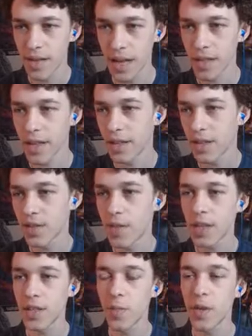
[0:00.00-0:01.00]
Now then, let's
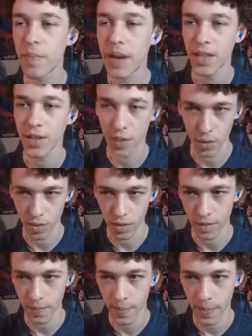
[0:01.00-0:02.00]
find somewhere better to
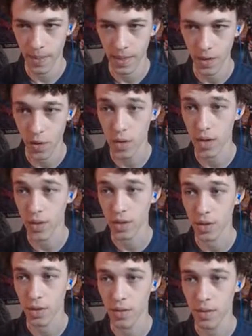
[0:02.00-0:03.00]
talk. The courtyard
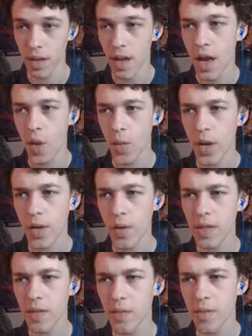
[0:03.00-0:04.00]
should do. We can go
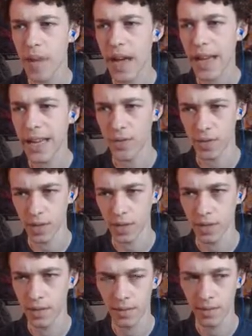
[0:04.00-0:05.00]
in through the back
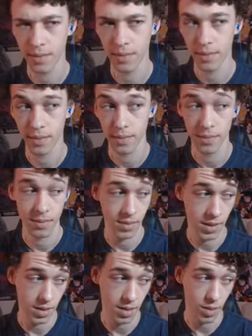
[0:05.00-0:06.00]
entrance.
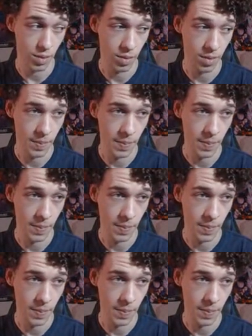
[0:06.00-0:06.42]
Yo.